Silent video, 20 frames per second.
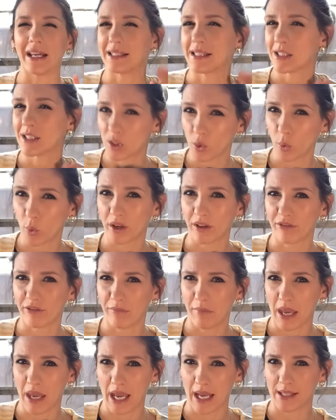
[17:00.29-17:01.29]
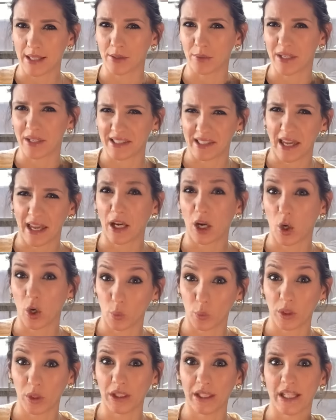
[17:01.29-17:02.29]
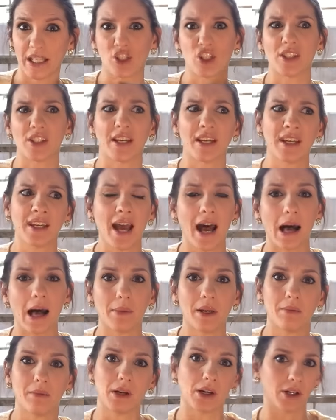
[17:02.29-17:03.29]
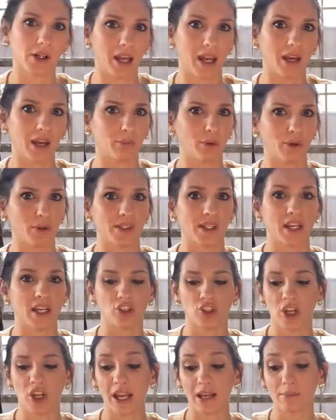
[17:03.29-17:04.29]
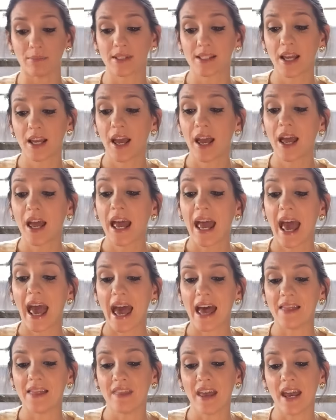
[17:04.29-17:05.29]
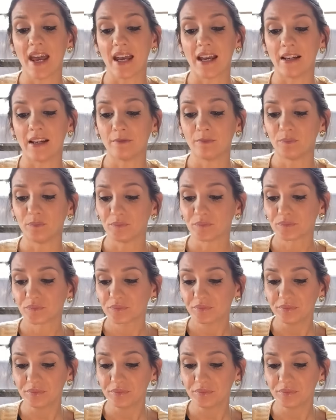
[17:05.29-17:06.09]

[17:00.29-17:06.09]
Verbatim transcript: and it's sort of me. So he's like, oh really? And she's like, yeah, I'm gonna marry Ambrose Saint James. And then